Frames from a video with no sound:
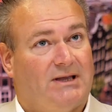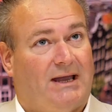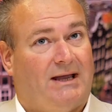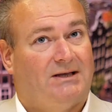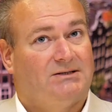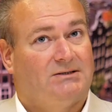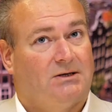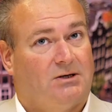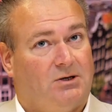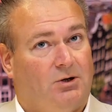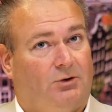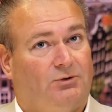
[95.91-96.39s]

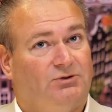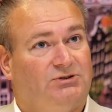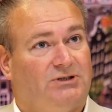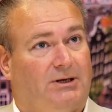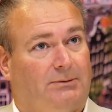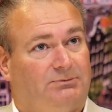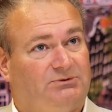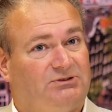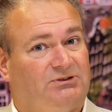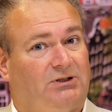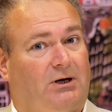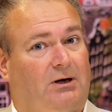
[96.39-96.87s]
as a
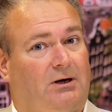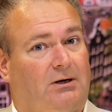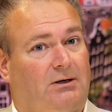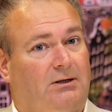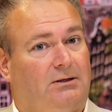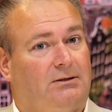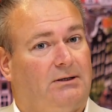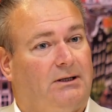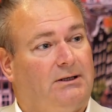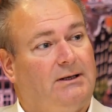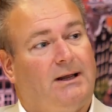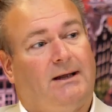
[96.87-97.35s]
concept
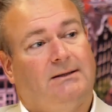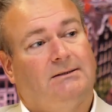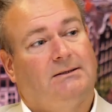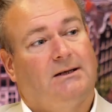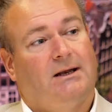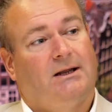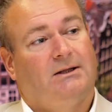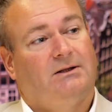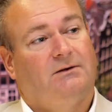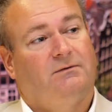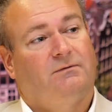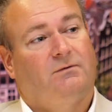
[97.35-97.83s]
started in
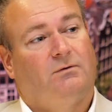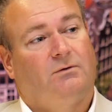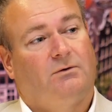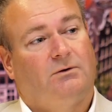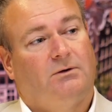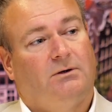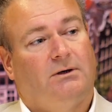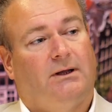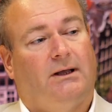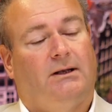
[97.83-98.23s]
1994,